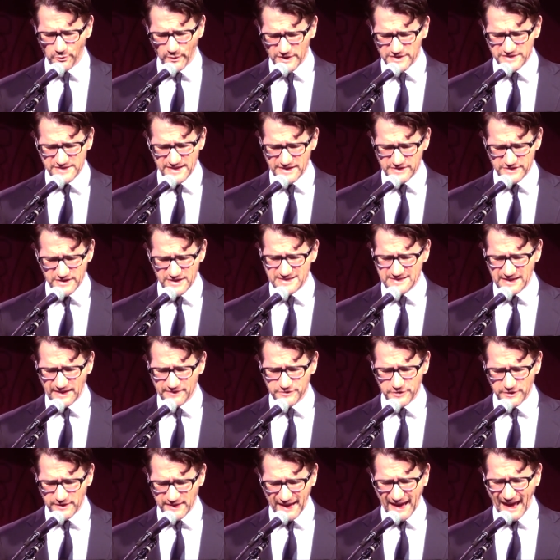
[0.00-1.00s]
wish they just
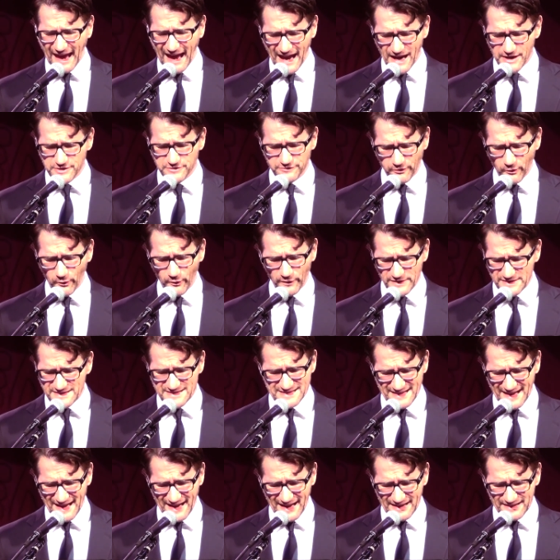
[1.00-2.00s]
left you the cash for
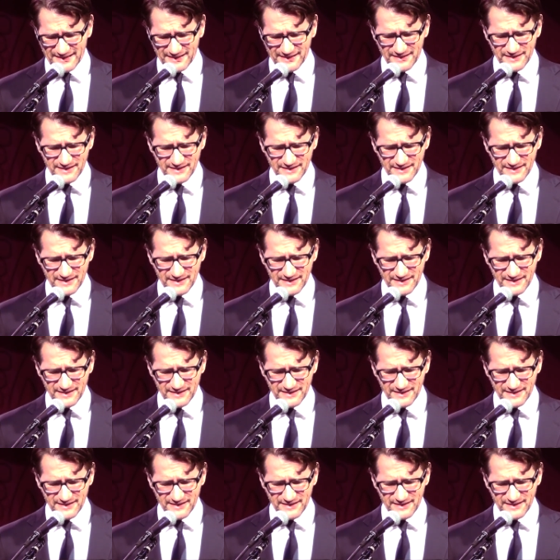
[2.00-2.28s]
instead.